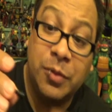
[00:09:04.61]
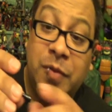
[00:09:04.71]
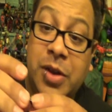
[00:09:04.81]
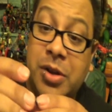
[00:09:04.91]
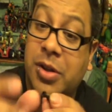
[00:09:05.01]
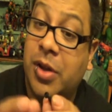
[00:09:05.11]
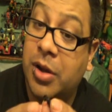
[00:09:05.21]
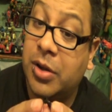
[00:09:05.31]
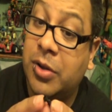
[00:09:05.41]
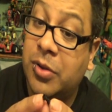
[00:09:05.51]
will fit on
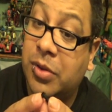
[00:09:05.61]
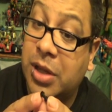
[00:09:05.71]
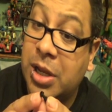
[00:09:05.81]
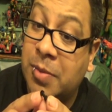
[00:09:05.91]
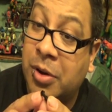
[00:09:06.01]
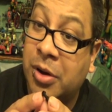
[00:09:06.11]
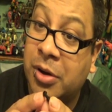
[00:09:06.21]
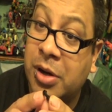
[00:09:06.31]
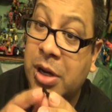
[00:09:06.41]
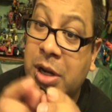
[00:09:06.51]
the little skinny
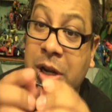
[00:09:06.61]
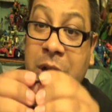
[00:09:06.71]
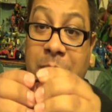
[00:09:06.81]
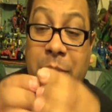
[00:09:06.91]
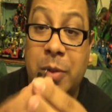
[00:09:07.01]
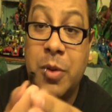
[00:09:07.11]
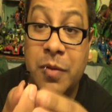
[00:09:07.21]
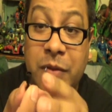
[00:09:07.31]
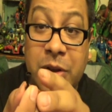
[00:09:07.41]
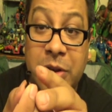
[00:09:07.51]
part, but it
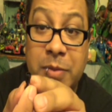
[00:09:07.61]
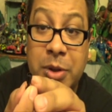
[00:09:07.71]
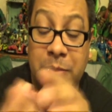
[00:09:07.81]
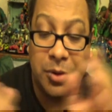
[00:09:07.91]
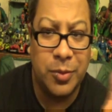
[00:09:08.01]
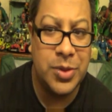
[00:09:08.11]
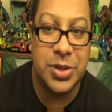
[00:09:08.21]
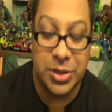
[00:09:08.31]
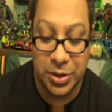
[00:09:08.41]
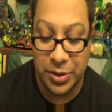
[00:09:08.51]
won't fit on the big part,
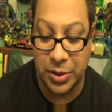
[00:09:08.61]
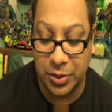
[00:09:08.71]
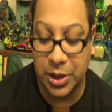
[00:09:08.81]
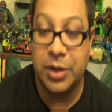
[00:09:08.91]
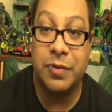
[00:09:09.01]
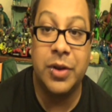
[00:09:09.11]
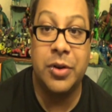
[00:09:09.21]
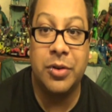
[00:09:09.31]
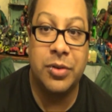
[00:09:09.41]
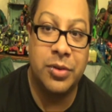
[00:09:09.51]
which I was like, okay,
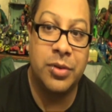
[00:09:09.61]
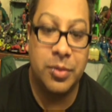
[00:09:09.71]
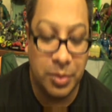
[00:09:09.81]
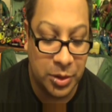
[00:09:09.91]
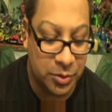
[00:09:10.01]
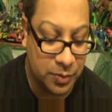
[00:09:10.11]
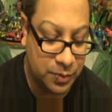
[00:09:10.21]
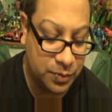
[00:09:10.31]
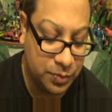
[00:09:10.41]
figures, you know.